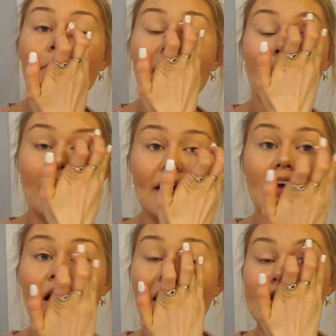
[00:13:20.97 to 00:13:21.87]
When I
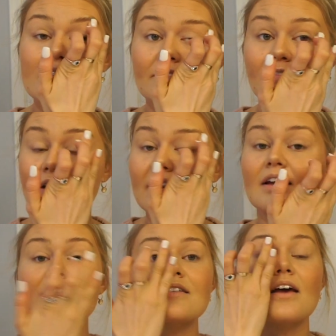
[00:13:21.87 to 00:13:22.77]
got into
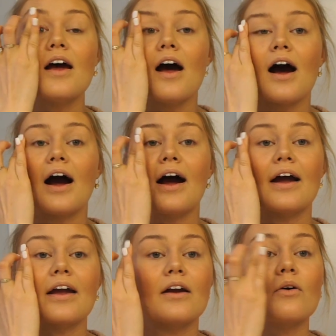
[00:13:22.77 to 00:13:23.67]
fitness,
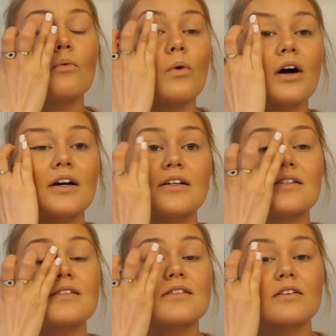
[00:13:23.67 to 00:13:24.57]
I
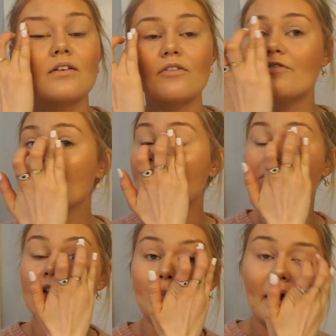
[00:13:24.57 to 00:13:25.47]
was feeling
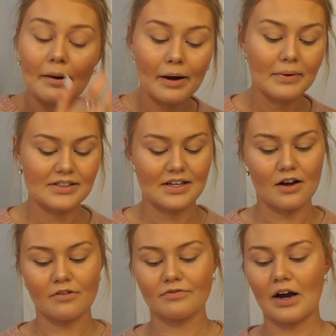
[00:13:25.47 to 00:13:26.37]
really bad about
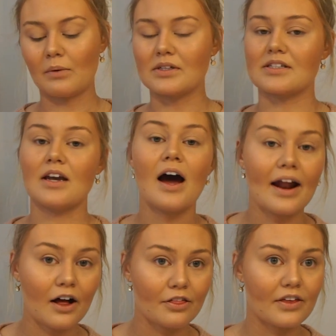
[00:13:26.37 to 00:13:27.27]
myself. I was not
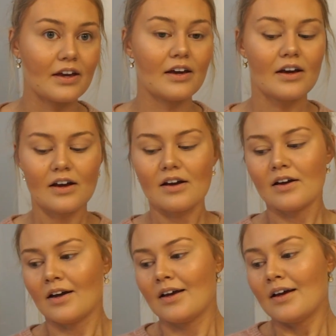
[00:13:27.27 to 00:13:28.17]
healthy.
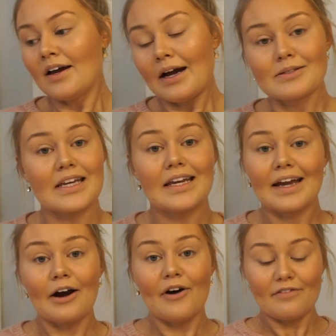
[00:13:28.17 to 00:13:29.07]
I was eating
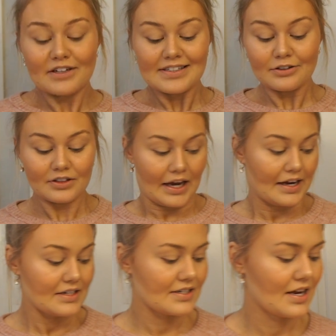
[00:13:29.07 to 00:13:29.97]
out every single
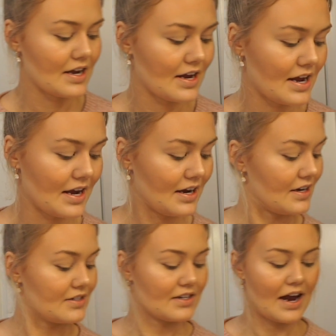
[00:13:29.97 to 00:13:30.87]
night,
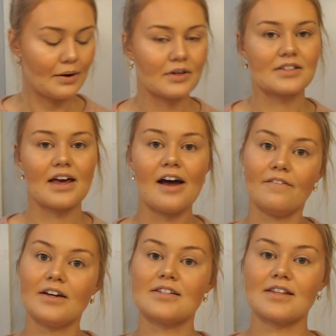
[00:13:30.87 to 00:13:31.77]
and I was the
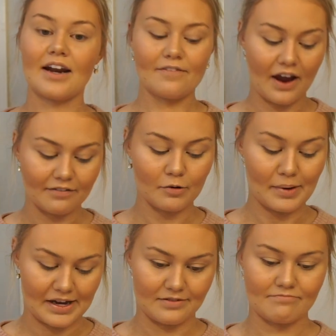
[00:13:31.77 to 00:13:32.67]
heaviest that I've ever
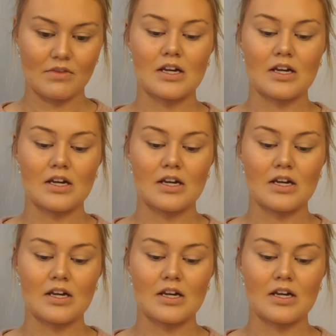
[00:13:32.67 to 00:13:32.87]
been.